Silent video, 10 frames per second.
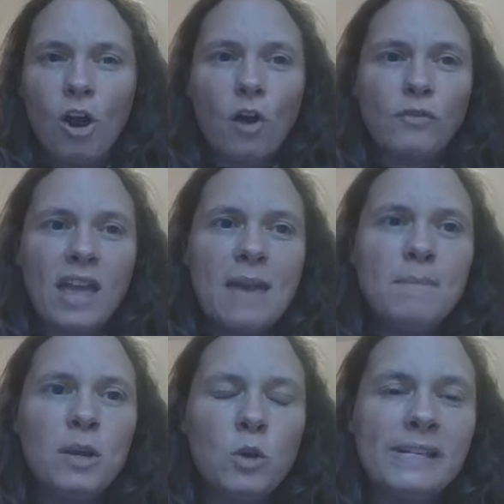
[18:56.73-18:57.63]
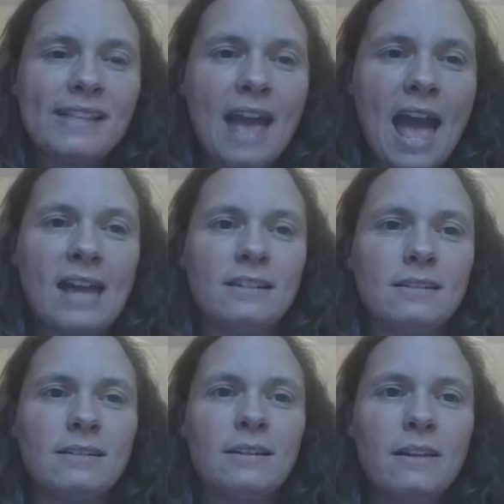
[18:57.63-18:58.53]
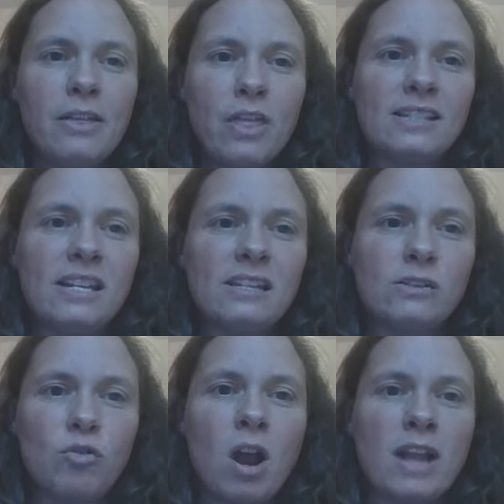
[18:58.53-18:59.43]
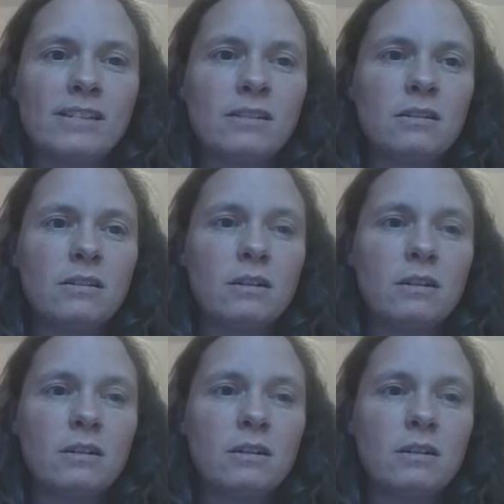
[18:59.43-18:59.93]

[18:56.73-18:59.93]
of Him who is the head, that is Christ.